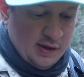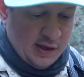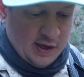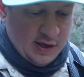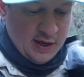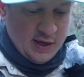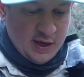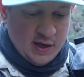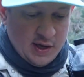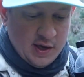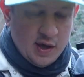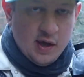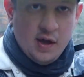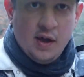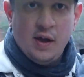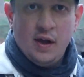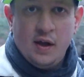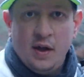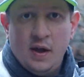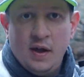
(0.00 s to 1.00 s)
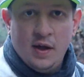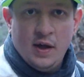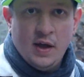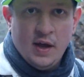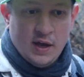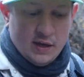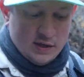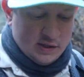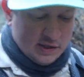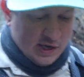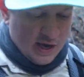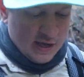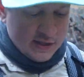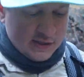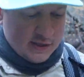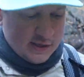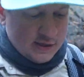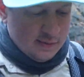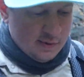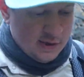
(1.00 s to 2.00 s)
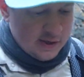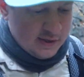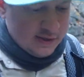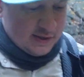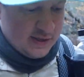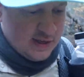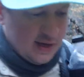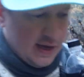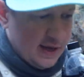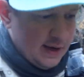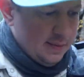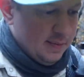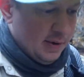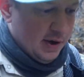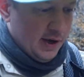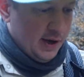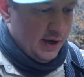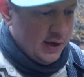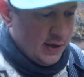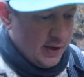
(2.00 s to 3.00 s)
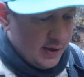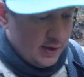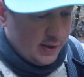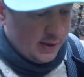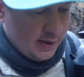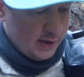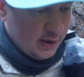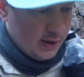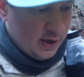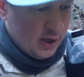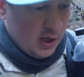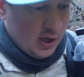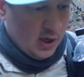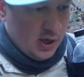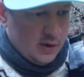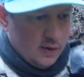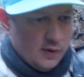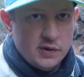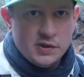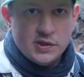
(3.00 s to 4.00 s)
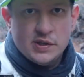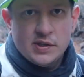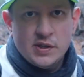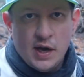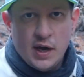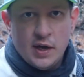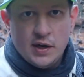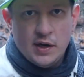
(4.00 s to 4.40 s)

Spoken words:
the Dodson, we didn't see anybody, which is not